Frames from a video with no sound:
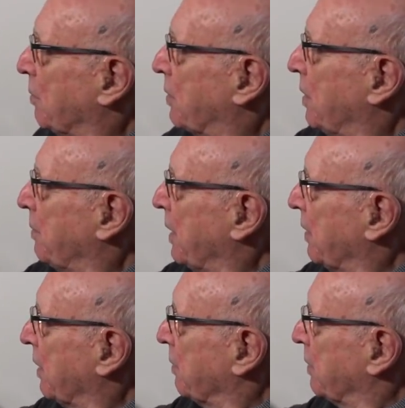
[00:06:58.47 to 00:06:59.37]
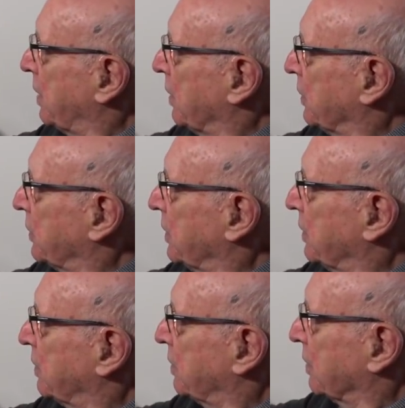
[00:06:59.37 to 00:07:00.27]
primarily because
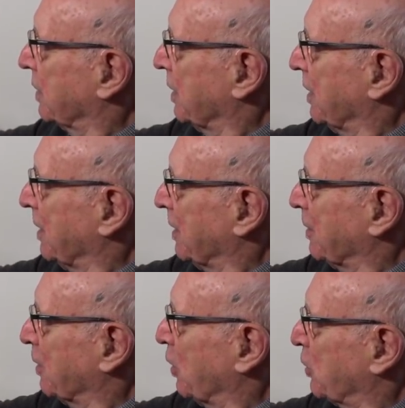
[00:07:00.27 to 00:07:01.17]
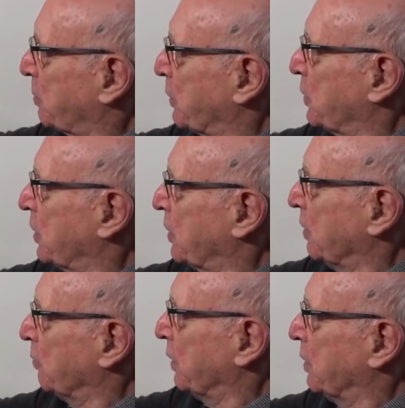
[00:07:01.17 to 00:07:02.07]
he's lost
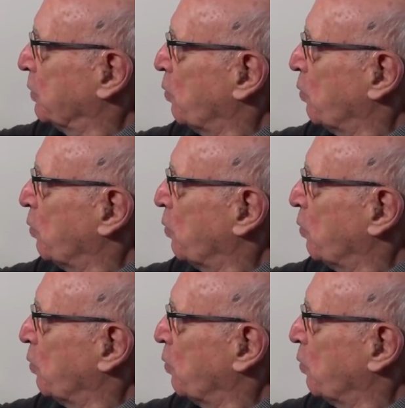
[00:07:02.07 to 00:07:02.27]
position with his